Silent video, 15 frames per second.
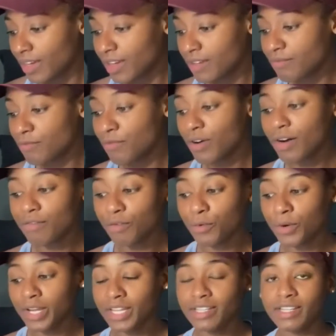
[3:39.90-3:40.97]
And
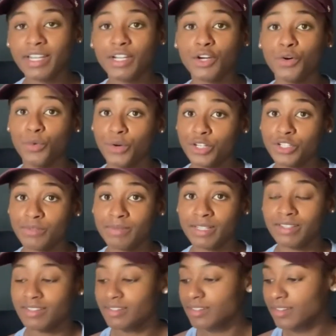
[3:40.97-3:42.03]
avoid
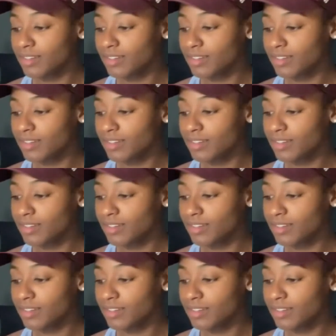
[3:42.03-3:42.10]
engorgement.